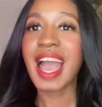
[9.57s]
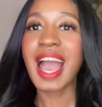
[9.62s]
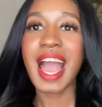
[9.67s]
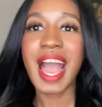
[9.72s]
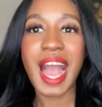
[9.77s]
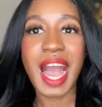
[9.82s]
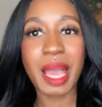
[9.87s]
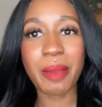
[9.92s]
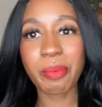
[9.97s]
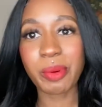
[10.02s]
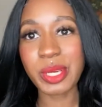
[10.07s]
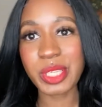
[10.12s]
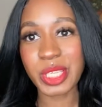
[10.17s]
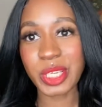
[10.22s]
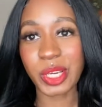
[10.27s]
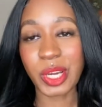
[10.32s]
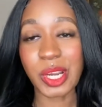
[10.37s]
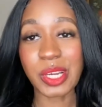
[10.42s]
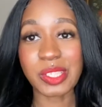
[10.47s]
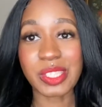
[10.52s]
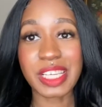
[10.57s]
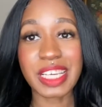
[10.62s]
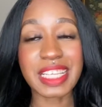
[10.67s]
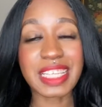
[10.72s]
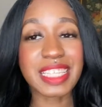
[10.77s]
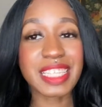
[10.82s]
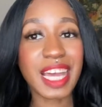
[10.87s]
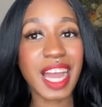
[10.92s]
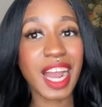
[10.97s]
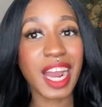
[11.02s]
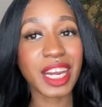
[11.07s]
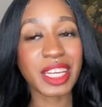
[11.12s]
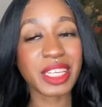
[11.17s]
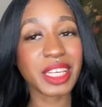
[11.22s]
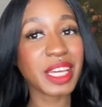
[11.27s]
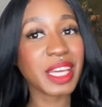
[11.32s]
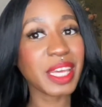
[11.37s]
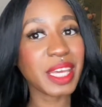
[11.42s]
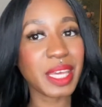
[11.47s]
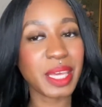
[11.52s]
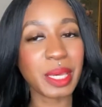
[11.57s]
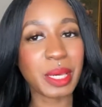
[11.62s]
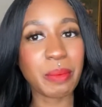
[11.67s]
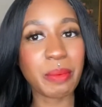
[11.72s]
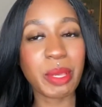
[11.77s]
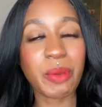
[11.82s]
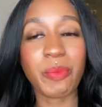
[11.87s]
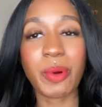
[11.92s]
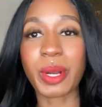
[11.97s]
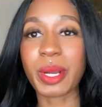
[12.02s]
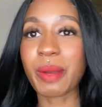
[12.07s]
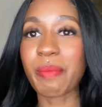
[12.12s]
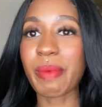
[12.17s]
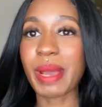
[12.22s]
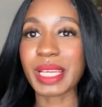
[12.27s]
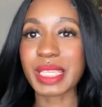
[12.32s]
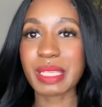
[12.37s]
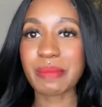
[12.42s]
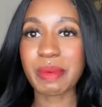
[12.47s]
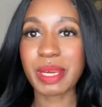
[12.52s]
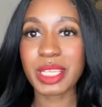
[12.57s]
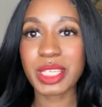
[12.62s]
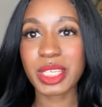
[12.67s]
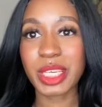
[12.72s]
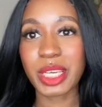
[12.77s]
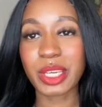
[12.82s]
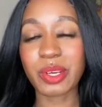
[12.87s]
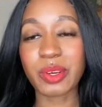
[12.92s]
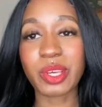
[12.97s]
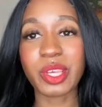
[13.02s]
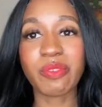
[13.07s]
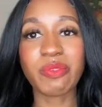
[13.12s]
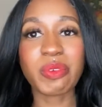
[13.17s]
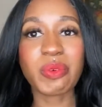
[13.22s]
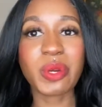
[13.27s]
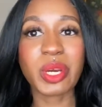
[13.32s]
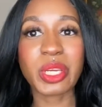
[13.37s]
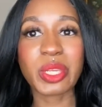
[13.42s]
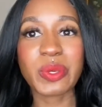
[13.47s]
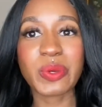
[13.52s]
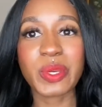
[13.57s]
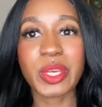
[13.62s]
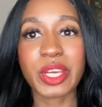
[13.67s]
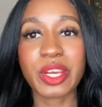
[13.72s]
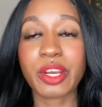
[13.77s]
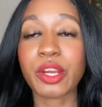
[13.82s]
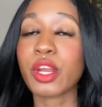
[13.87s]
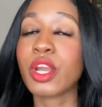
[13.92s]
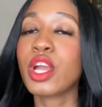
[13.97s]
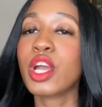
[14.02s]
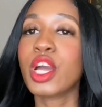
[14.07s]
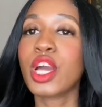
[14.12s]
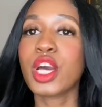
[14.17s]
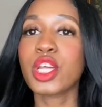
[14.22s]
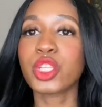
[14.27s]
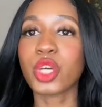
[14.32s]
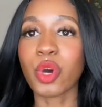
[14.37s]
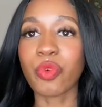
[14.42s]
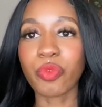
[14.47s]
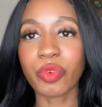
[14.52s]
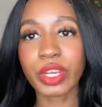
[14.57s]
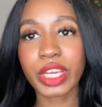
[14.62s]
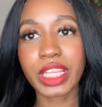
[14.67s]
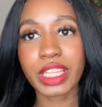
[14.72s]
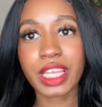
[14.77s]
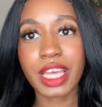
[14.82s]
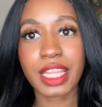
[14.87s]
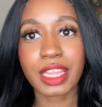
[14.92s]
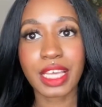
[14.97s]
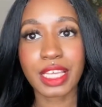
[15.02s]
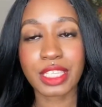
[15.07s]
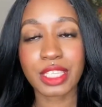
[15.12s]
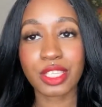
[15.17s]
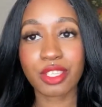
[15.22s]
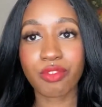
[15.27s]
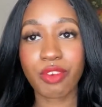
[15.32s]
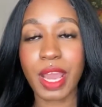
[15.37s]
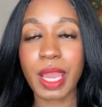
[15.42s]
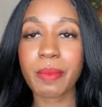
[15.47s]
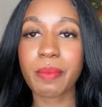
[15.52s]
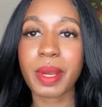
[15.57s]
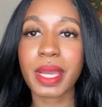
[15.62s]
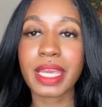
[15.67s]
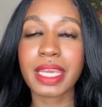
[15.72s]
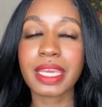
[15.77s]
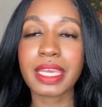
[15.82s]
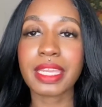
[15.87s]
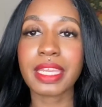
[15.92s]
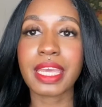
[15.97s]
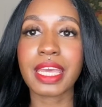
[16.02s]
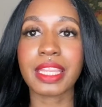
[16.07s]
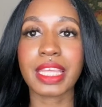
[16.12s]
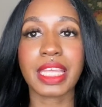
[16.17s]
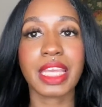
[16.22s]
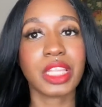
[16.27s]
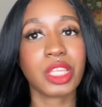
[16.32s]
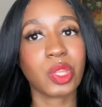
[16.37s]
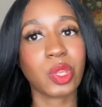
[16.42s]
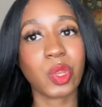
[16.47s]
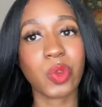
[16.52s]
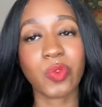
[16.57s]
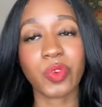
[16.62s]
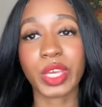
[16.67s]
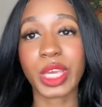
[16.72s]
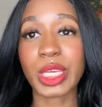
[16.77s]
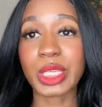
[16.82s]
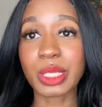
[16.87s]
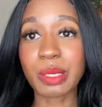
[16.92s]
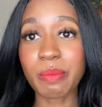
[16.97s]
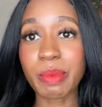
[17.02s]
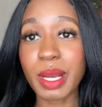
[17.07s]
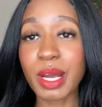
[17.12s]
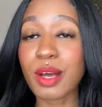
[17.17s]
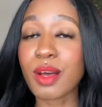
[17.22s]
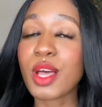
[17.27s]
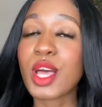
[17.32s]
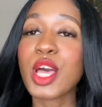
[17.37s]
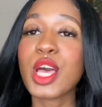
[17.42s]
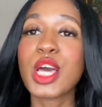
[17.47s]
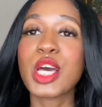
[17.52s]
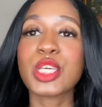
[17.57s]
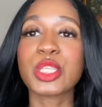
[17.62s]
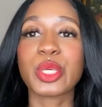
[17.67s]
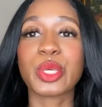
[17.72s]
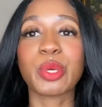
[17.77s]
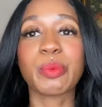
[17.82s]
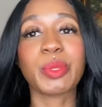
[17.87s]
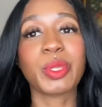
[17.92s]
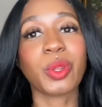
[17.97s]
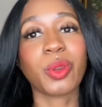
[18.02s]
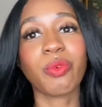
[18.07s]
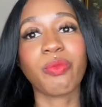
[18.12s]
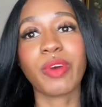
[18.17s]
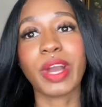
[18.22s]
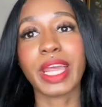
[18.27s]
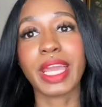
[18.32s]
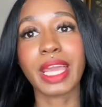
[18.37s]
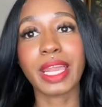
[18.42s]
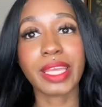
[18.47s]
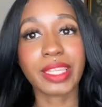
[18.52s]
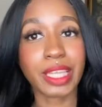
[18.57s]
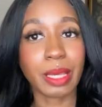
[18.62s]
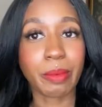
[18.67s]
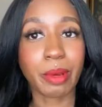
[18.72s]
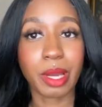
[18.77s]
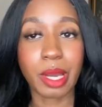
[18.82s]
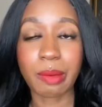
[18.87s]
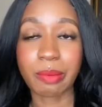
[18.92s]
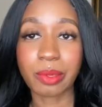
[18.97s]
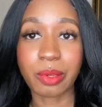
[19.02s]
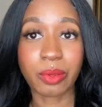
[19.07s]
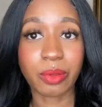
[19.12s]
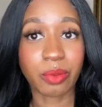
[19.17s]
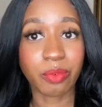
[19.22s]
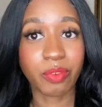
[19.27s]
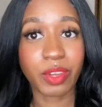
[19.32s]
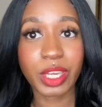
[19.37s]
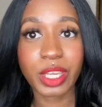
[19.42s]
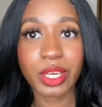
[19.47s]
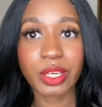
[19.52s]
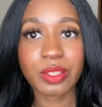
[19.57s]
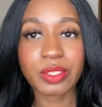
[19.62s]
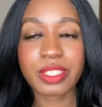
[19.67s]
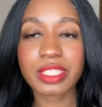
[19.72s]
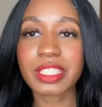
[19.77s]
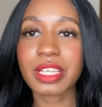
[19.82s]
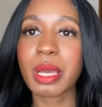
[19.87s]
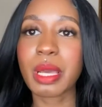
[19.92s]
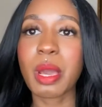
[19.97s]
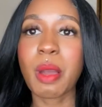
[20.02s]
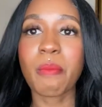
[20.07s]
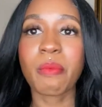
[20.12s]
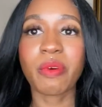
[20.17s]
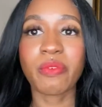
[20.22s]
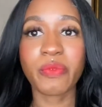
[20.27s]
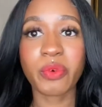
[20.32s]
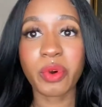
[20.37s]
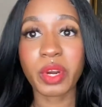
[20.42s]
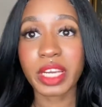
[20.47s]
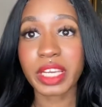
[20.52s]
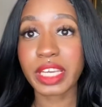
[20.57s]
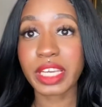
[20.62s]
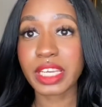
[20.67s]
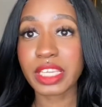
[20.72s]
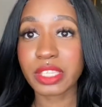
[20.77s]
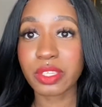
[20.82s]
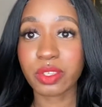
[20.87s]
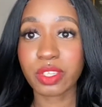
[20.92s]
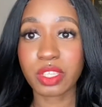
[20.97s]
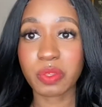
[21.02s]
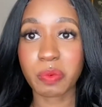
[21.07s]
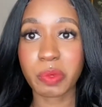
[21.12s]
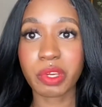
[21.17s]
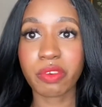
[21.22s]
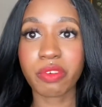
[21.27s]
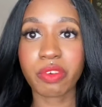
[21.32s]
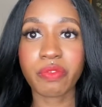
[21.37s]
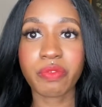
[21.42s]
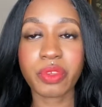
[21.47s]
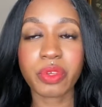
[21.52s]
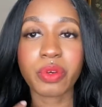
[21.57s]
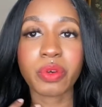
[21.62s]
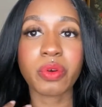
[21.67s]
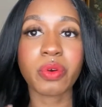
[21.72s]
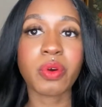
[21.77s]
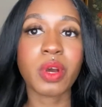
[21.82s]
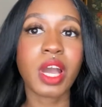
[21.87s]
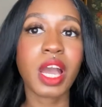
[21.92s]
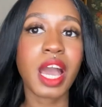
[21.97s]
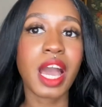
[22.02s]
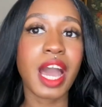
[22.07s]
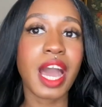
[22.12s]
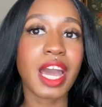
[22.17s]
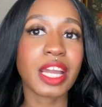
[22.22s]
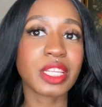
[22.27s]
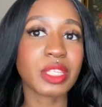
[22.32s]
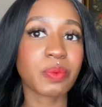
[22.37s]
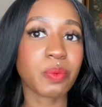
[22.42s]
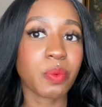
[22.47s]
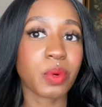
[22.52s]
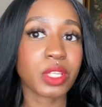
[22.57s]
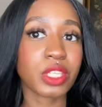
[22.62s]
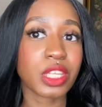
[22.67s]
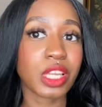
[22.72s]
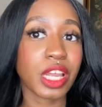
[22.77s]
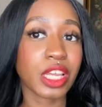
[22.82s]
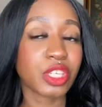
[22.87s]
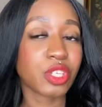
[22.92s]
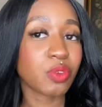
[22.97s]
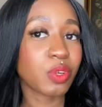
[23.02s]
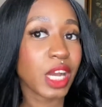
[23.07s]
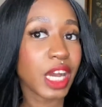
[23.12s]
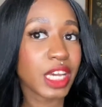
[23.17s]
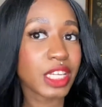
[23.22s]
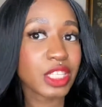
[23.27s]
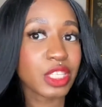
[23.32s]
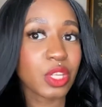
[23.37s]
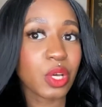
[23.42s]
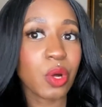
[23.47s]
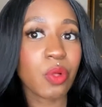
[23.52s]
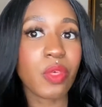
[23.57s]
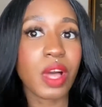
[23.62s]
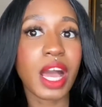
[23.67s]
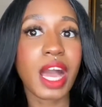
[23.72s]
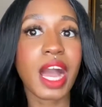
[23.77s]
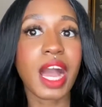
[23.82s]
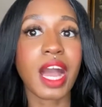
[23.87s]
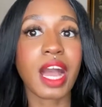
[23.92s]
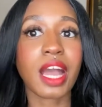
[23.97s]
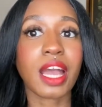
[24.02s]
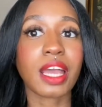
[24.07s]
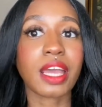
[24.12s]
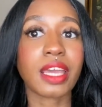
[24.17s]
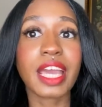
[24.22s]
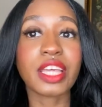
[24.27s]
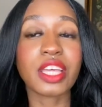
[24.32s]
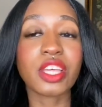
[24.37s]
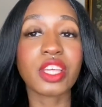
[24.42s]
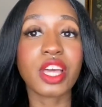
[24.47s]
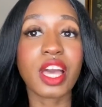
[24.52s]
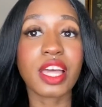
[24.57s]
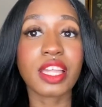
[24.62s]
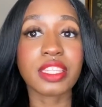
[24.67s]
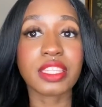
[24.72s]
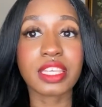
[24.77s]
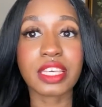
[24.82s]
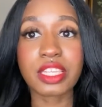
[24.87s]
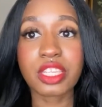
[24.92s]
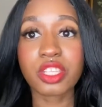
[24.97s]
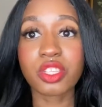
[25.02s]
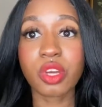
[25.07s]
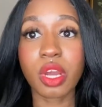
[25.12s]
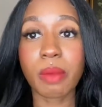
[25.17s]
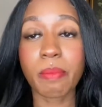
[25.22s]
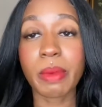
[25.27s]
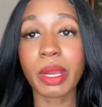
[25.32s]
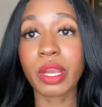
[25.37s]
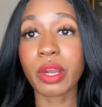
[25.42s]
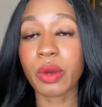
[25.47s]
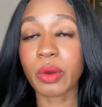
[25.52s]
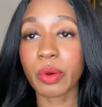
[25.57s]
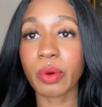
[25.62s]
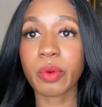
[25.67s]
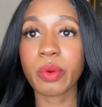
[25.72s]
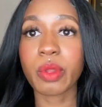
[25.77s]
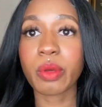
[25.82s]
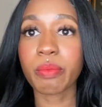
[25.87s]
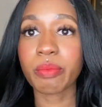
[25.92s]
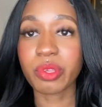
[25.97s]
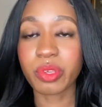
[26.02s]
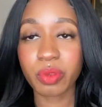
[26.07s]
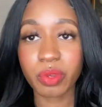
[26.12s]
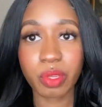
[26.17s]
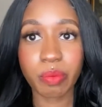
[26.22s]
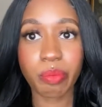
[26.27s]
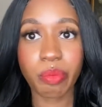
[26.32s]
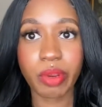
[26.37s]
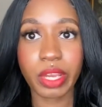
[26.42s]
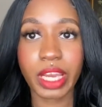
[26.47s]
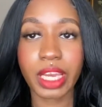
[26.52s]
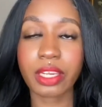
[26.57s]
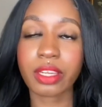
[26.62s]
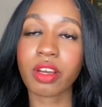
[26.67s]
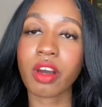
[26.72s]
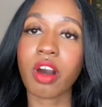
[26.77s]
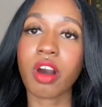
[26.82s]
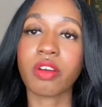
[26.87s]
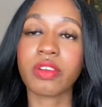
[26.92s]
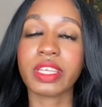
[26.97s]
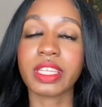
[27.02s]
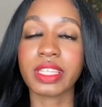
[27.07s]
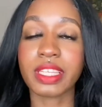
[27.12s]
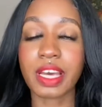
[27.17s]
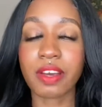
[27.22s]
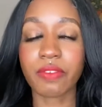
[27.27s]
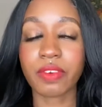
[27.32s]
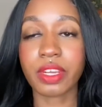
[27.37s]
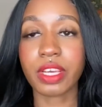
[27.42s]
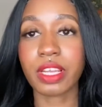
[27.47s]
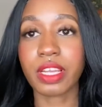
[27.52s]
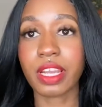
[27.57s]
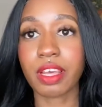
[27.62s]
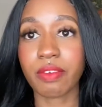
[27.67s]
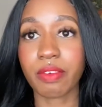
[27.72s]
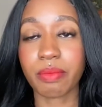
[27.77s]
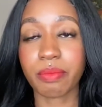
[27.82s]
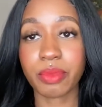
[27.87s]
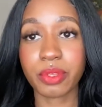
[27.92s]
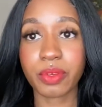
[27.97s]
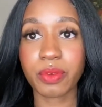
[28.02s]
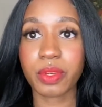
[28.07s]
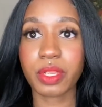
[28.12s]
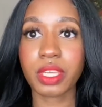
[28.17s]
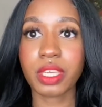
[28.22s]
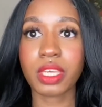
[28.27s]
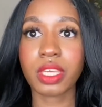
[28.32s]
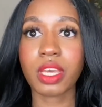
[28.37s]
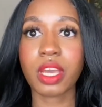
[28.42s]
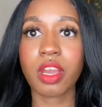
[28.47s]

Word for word: Hi boys and girls, it's Tonya Emm and welcome back to my channel. If you are new here, don't forget to hit that subscribe button and then hit the notification bell so you'll be notified anytime I upload new videos. Before I get into this wig review, I just want to let you guys know that I did start my own beauty brand called 1111 Beauty.